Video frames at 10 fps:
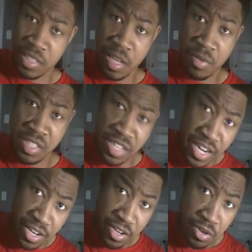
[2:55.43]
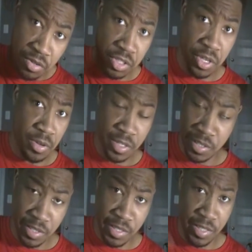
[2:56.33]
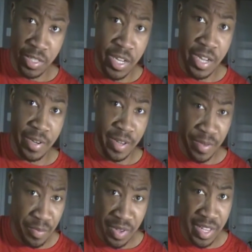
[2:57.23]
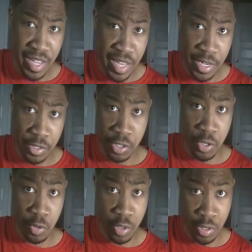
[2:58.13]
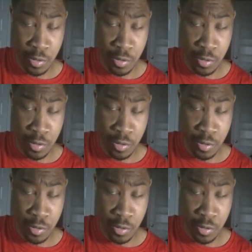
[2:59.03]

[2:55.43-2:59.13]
That was an IQ joke, not a big-headed joke.